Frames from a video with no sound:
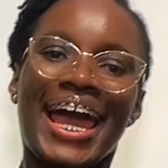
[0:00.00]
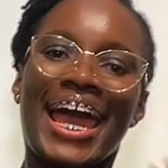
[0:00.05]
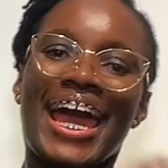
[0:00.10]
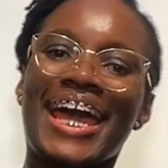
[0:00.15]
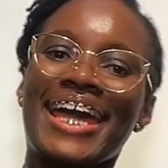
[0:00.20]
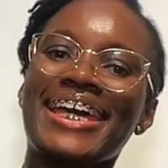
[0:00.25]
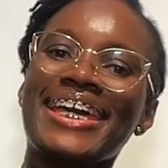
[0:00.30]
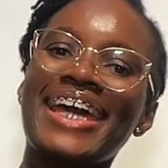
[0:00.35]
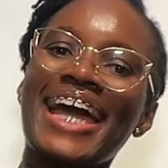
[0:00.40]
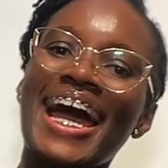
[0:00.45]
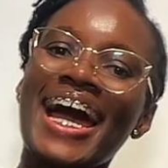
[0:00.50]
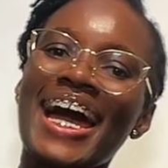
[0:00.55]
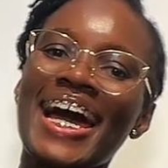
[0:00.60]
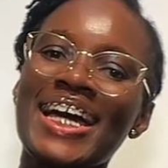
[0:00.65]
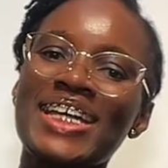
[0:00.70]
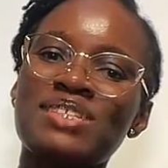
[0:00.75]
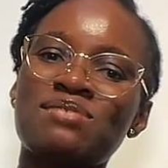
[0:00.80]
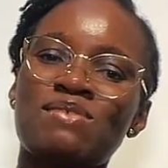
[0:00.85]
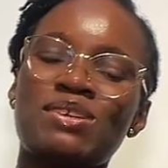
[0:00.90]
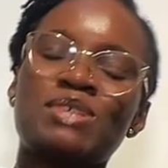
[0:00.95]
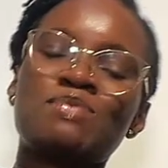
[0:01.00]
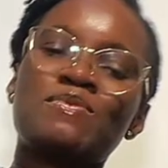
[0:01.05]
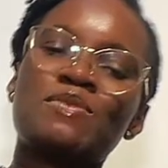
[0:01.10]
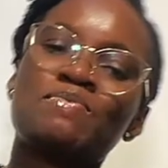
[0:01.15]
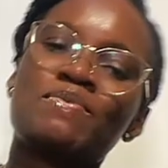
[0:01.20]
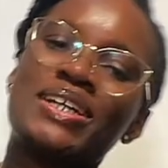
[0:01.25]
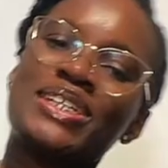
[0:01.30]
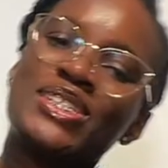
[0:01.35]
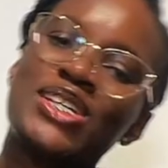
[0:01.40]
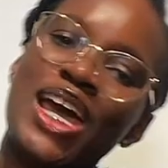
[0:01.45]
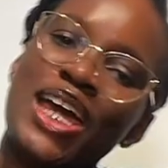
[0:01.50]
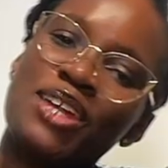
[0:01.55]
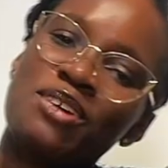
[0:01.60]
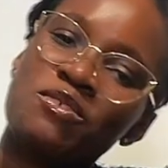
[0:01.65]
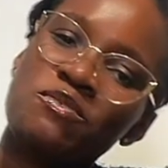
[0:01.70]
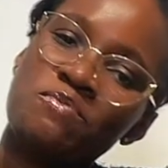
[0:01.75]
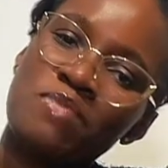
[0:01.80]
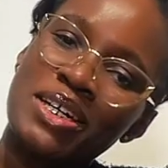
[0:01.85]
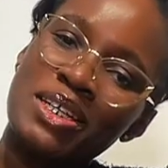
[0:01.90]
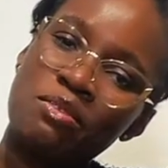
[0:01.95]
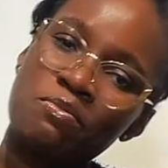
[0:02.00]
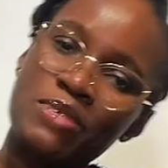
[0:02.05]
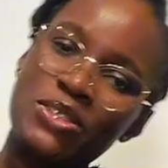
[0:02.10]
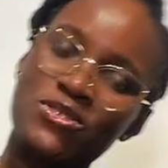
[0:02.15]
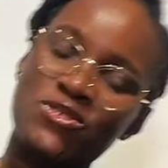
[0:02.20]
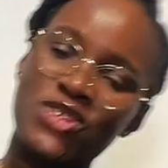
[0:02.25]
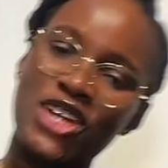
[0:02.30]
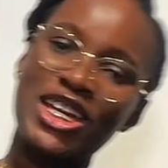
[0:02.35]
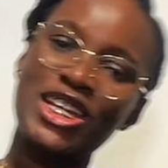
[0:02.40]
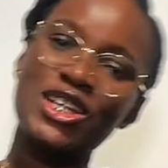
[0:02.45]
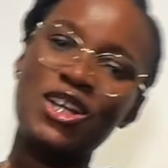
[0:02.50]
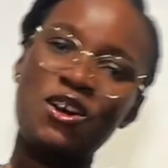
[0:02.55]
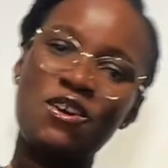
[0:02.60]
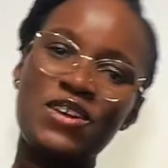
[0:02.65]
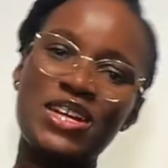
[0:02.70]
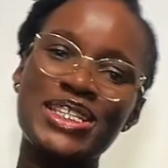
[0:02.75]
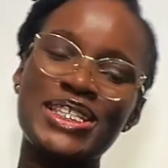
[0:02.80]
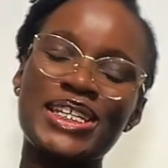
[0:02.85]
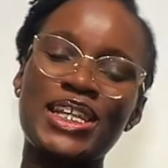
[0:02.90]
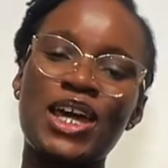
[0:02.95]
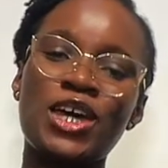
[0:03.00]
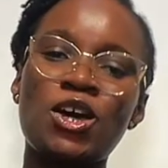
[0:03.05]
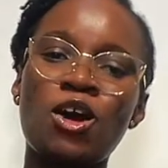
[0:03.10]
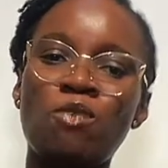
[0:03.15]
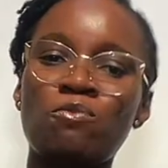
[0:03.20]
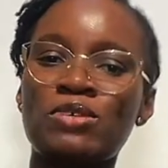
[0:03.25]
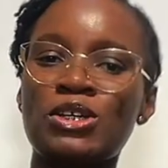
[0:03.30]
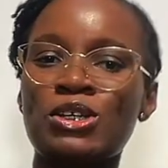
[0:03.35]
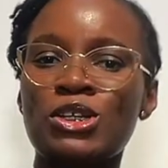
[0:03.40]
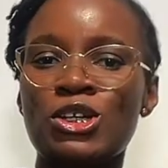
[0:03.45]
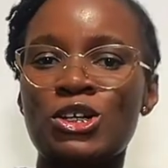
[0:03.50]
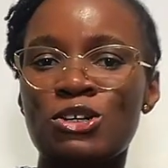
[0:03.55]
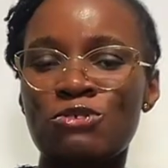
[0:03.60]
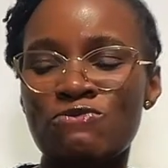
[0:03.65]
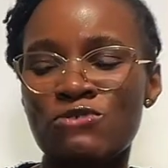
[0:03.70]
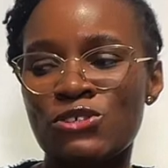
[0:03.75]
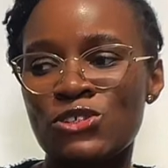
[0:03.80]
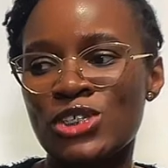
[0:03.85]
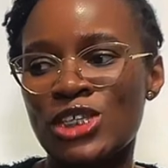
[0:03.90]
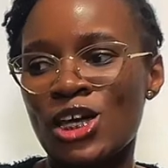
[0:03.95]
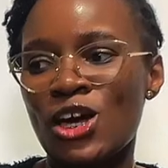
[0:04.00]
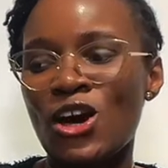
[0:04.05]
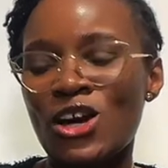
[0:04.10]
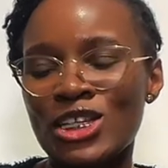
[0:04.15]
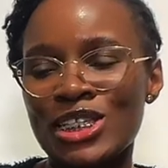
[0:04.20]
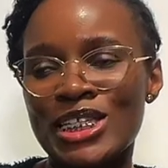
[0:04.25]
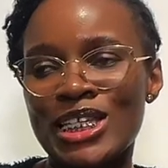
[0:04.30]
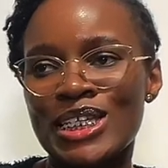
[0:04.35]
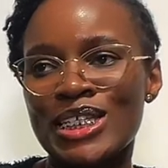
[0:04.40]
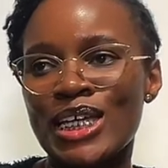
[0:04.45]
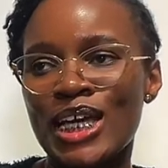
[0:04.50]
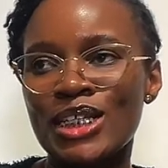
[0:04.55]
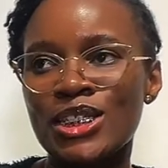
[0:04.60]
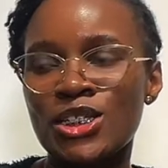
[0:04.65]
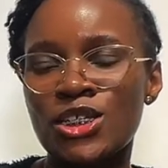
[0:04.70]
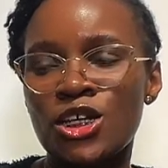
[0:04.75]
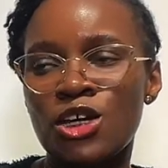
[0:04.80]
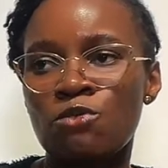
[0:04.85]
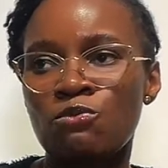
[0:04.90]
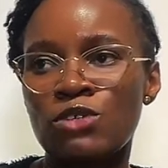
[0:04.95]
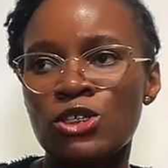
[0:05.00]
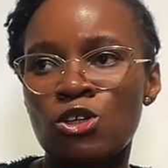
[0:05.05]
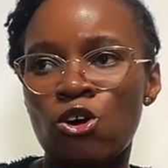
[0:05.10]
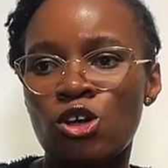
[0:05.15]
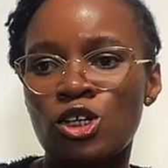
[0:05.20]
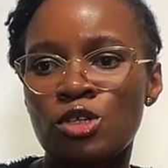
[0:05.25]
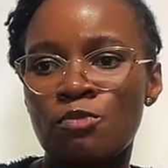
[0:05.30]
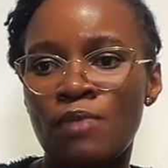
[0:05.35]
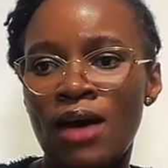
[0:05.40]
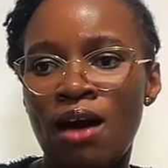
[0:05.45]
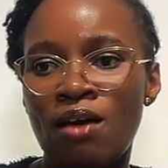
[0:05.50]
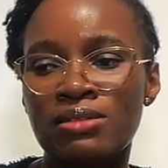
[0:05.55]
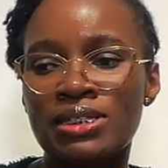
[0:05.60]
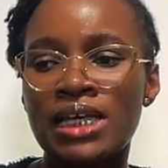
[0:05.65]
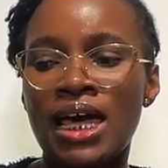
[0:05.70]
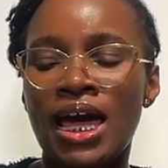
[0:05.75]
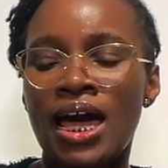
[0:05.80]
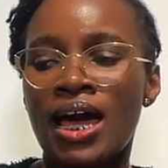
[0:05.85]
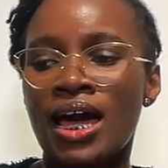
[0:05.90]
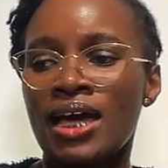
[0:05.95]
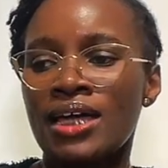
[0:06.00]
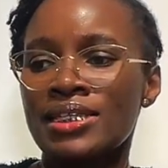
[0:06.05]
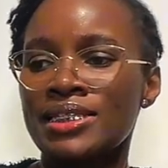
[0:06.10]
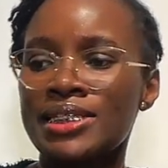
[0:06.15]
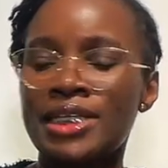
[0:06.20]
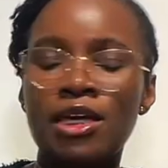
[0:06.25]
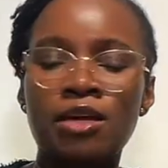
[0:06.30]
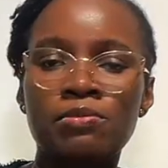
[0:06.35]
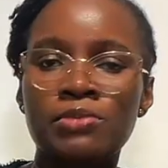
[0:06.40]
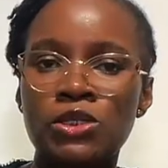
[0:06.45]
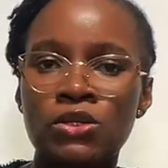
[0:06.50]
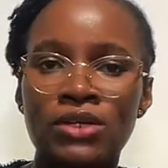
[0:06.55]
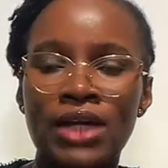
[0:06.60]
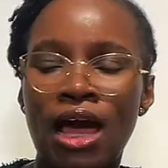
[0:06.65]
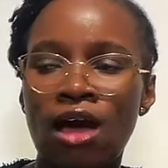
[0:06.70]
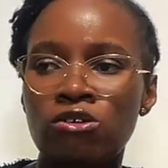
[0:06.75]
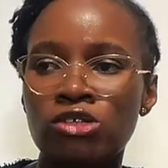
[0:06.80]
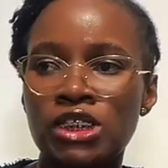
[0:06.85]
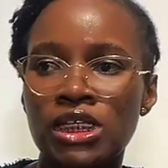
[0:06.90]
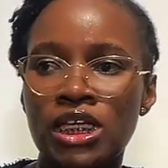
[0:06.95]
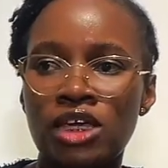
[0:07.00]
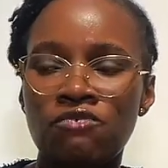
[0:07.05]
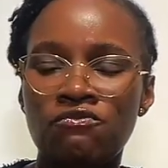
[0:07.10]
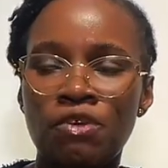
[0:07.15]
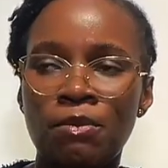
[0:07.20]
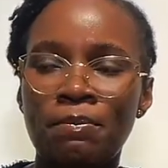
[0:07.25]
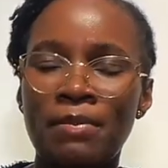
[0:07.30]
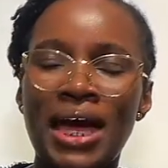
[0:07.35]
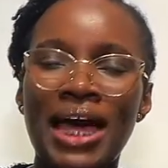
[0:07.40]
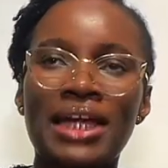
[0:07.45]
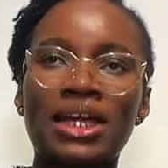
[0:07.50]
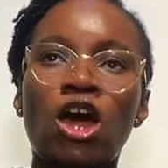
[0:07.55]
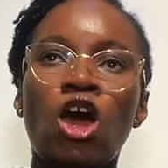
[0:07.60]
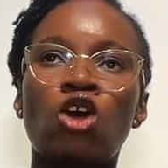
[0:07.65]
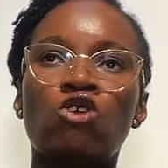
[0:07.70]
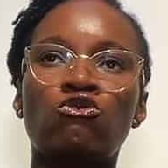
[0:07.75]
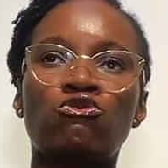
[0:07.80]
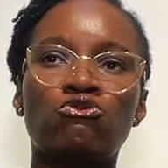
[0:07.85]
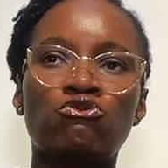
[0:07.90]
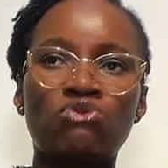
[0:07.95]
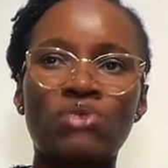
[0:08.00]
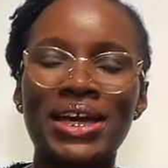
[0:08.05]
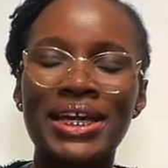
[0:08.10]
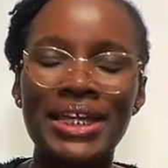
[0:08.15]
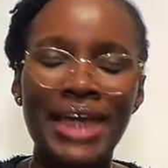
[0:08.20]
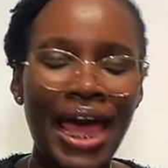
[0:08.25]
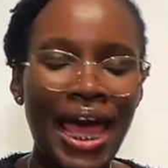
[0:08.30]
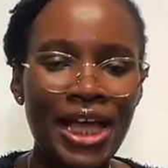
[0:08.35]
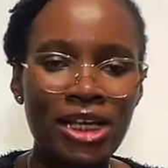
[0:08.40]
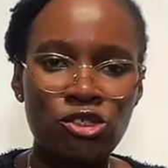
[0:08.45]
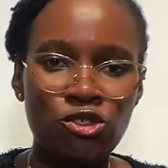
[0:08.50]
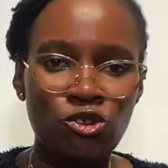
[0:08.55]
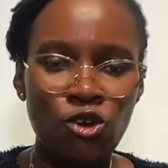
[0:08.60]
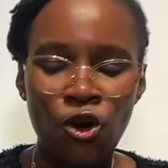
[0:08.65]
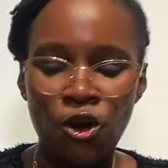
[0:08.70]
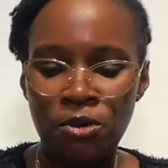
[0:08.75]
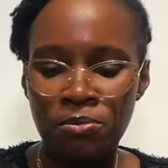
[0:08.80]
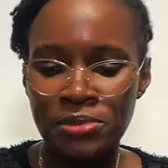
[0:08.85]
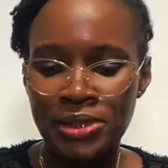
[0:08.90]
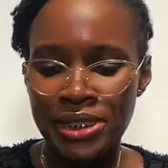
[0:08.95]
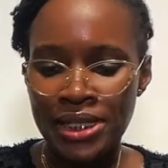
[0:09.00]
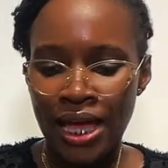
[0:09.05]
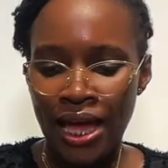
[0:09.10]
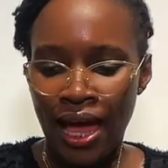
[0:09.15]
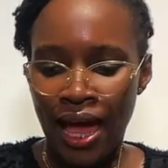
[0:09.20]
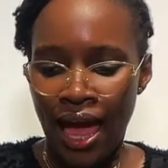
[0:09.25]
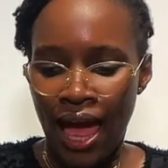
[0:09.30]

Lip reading: Hey guys, welcome to my channel. My name is Jane Lawrence and I come with a lot of juicy content. Yesterday we talked about tips on how to give your man great head jobs.